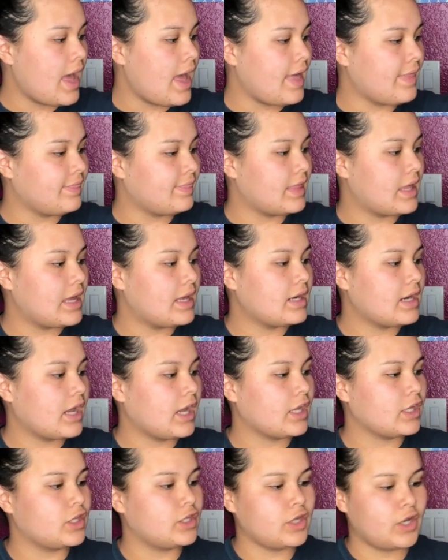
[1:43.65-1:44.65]
and then
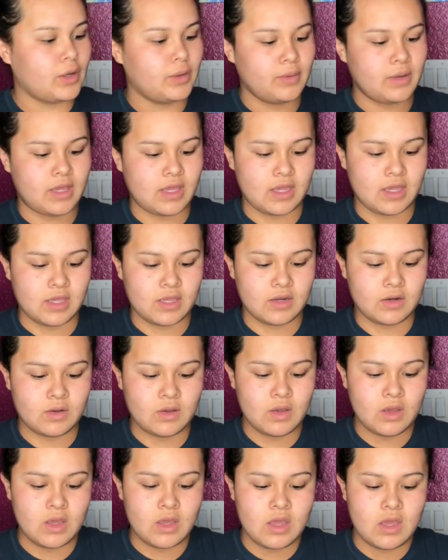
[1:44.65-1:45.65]
I go
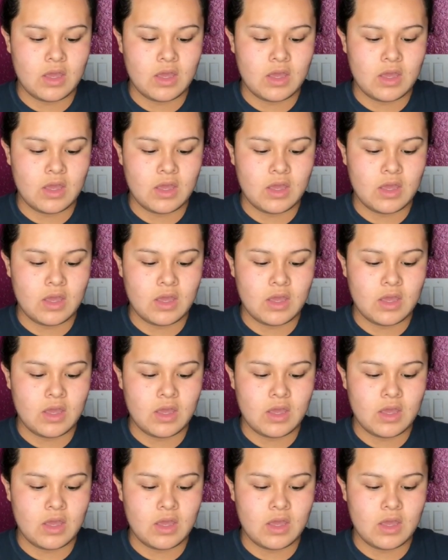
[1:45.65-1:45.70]
in